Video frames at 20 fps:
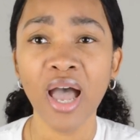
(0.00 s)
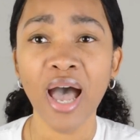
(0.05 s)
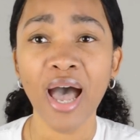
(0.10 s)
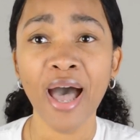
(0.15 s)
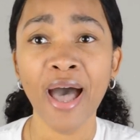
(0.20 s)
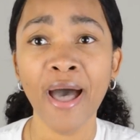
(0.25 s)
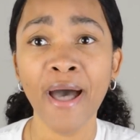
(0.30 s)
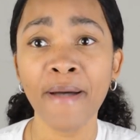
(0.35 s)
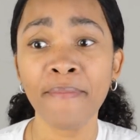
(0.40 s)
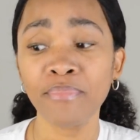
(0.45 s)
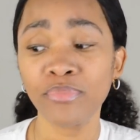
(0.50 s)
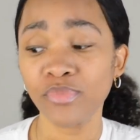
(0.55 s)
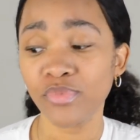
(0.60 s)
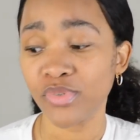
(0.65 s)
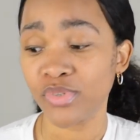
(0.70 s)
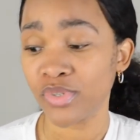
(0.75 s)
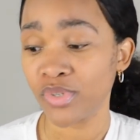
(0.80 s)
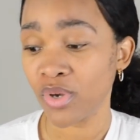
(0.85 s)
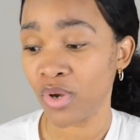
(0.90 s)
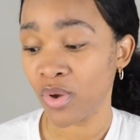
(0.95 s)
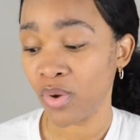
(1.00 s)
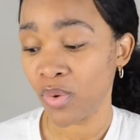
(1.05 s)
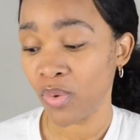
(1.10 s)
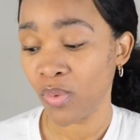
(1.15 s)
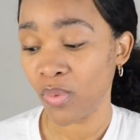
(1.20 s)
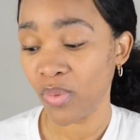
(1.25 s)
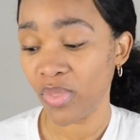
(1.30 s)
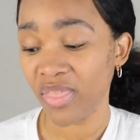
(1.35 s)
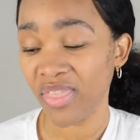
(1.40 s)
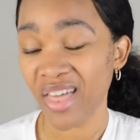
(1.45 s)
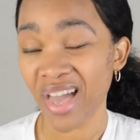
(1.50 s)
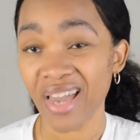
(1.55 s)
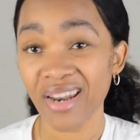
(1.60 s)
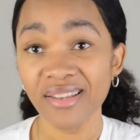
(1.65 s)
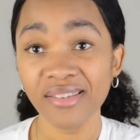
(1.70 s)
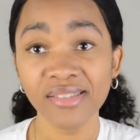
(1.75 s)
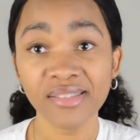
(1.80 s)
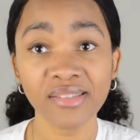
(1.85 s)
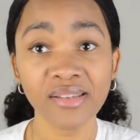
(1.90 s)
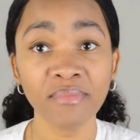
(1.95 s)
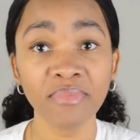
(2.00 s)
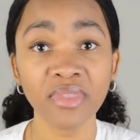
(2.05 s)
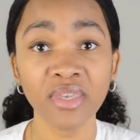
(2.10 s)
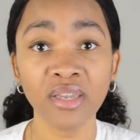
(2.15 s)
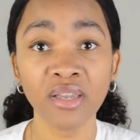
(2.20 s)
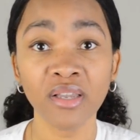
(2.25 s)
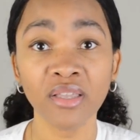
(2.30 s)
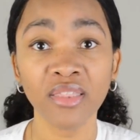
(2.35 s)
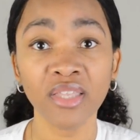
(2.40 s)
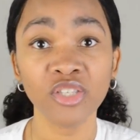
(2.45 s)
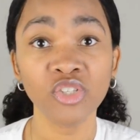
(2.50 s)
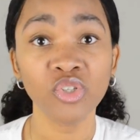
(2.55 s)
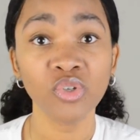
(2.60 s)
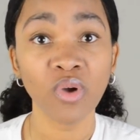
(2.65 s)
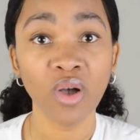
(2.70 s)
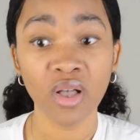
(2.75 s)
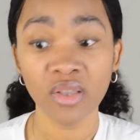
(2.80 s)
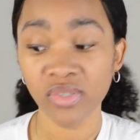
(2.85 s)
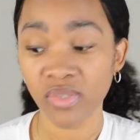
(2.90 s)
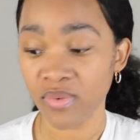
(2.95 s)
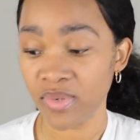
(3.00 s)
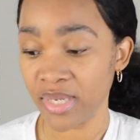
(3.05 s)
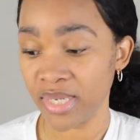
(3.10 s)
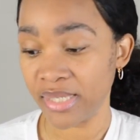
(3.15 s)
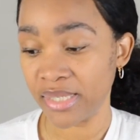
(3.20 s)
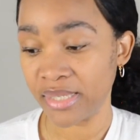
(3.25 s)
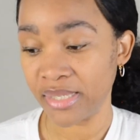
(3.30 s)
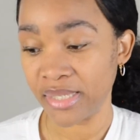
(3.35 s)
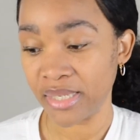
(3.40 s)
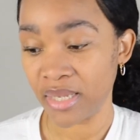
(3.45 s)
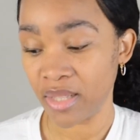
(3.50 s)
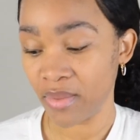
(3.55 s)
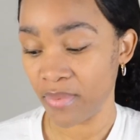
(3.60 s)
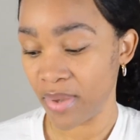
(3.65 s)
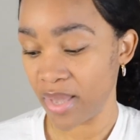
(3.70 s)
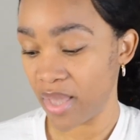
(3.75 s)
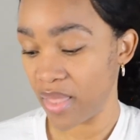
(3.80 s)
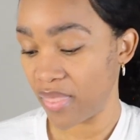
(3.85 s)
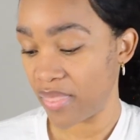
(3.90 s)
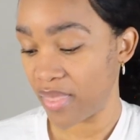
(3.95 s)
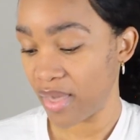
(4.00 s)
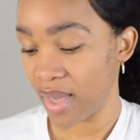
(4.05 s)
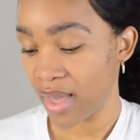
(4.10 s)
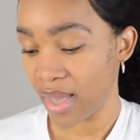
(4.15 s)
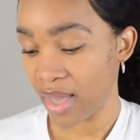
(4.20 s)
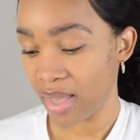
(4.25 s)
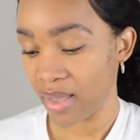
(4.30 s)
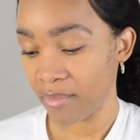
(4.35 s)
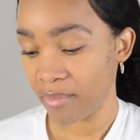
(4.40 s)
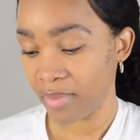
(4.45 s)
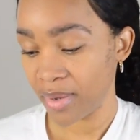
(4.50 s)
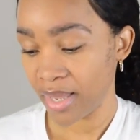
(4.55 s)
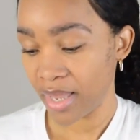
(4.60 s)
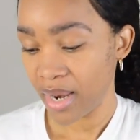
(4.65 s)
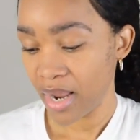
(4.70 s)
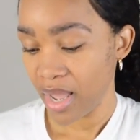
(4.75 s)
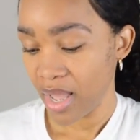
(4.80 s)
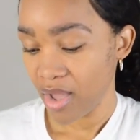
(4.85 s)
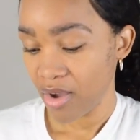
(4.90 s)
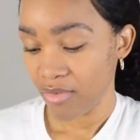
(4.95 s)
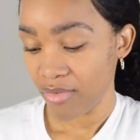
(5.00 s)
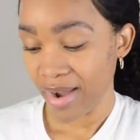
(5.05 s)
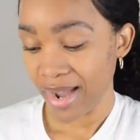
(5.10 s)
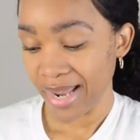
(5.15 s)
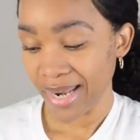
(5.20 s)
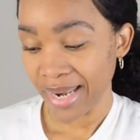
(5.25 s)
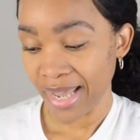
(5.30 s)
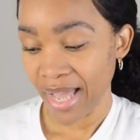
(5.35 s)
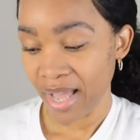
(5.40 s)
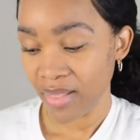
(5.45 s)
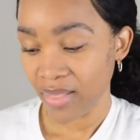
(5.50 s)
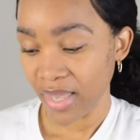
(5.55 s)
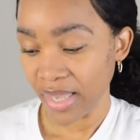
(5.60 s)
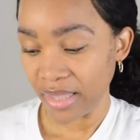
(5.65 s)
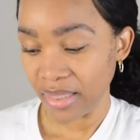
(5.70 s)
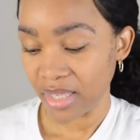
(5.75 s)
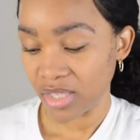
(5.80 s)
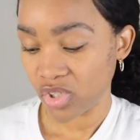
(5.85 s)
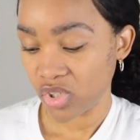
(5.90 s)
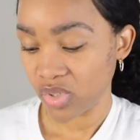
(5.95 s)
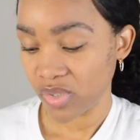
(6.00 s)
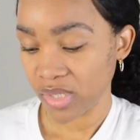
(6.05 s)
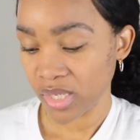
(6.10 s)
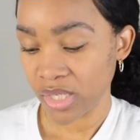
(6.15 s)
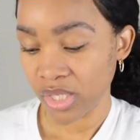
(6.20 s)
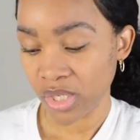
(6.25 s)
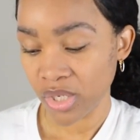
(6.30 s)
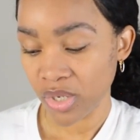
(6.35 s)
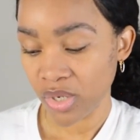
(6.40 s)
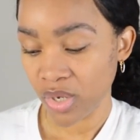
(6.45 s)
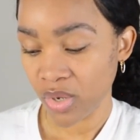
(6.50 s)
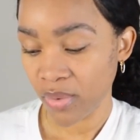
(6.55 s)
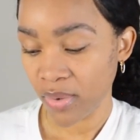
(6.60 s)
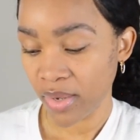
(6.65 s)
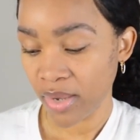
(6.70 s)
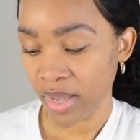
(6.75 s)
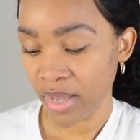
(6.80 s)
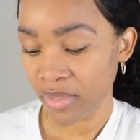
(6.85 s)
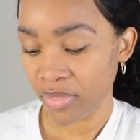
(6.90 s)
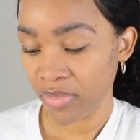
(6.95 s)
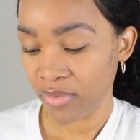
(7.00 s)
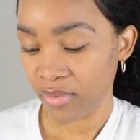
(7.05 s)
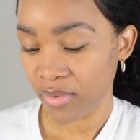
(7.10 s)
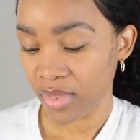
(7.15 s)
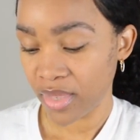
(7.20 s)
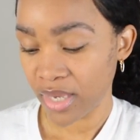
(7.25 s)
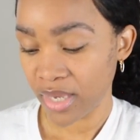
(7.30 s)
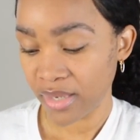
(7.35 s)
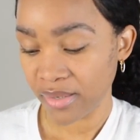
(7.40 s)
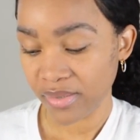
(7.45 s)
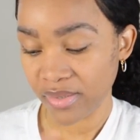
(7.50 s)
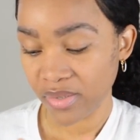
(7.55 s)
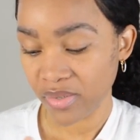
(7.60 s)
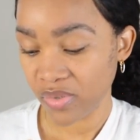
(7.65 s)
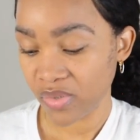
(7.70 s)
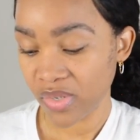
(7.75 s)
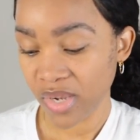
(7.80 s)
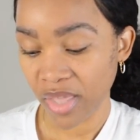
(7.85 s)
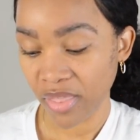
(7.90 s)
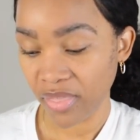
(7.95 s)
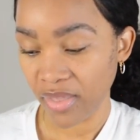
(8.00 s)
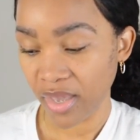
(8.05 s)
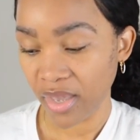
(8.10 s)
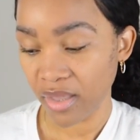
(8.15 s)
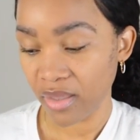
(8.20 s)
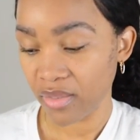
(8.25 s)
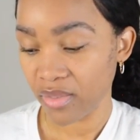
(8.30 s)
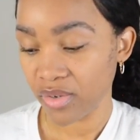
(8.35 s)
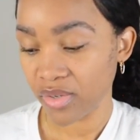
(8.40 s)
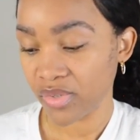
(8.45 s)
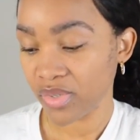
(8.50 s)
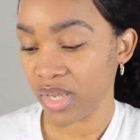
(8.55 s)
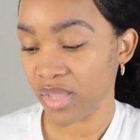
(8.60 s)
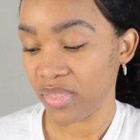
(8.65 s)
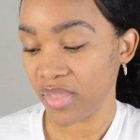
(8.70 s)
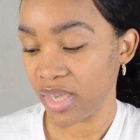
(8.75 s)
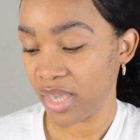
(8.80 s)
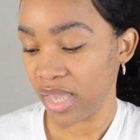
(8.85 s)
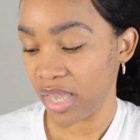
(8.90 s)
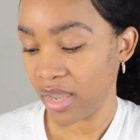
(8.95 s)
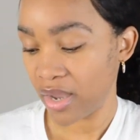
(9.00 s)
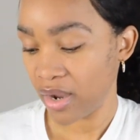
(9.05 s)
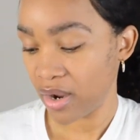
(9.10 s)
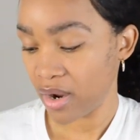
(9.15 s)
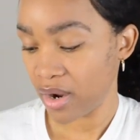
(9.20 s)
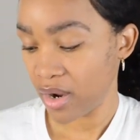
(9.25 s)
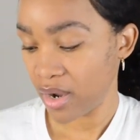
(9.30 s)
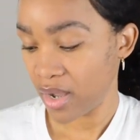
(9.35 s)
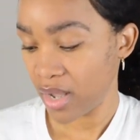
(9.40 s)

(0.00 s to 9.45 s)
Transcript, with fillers: Um, so that is something that you also need to deal with. Uh, but right now, like, let's just continue going out through this. There's nothing, there's nothing here.